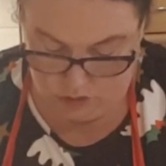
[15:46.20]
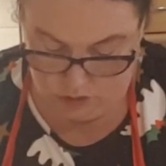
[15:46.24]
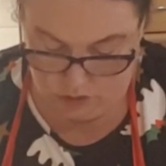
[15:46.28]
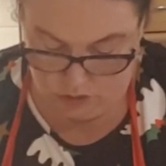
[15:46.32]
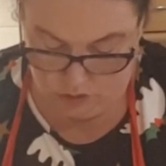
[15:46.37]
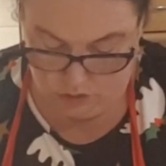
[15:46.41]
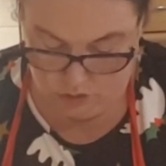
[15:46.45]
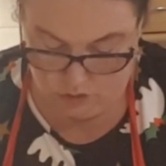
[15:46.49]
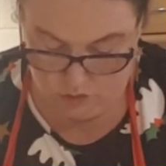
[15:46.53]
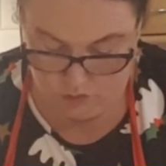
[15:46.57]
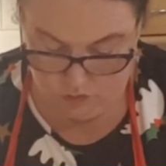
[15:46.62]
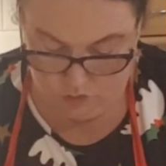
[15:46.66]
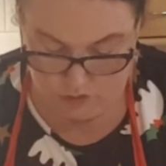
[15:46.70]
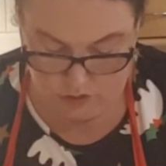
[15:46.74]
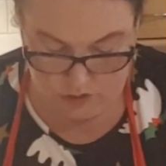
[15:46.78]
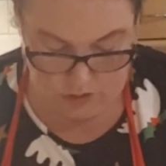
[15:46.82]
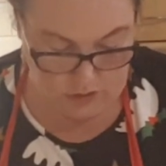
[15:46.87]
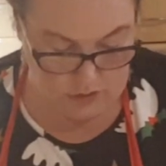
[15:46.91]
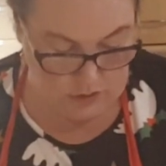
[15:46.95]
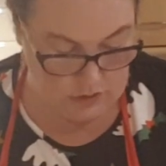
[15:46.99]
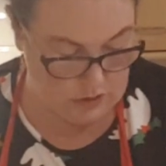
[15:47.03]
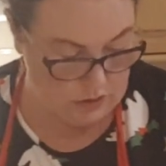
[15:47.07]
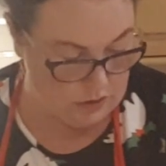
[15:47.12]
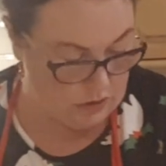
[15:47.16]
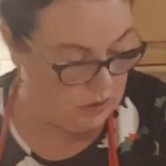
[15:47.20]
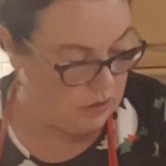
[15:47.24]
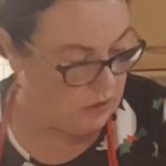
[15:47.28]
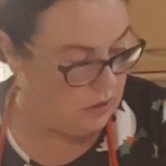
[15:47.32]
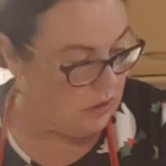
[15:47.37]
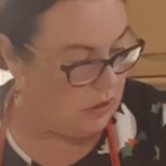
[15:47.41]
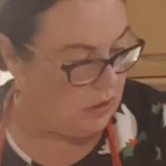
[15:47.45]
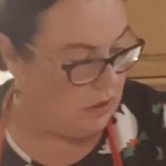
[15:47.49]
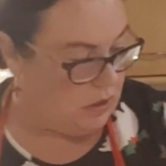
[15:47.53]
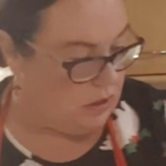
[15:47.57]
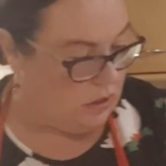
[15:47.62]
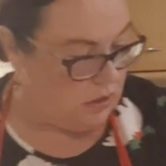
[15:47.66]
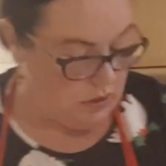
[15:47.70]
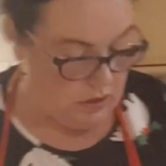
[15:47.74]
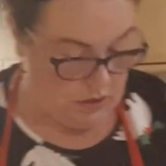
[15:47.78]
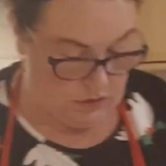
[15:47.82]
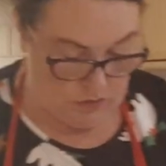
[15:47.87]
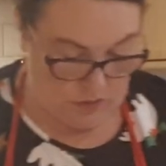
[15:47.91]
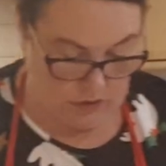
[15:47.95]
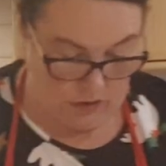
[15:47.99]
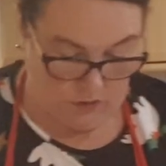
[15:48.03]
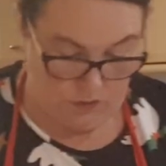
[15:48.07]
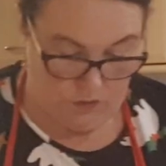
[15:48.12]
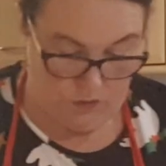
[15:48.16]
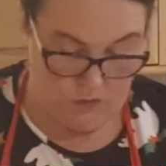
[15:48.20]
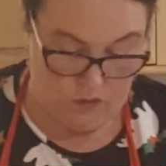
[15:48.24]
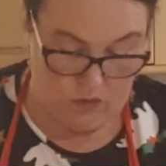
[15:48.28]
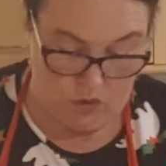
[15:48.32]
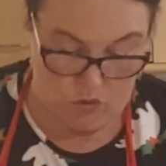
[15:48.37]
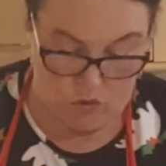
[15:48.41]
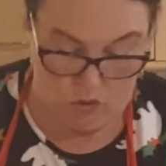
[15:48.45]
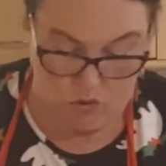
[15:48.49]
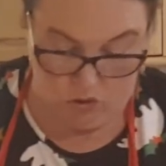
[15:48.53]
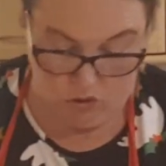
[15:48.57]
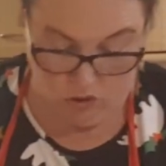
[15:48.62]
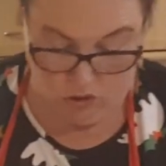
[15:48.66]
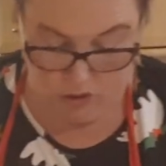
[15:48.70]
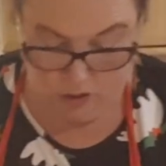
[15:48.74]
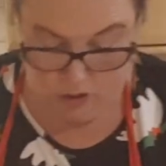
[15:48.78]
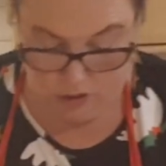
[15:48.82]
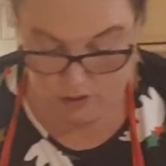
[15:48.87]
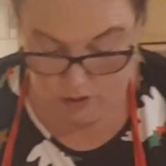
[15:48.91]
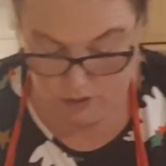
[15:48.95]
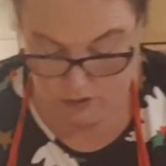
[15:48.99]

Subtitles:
it over. So you've got 4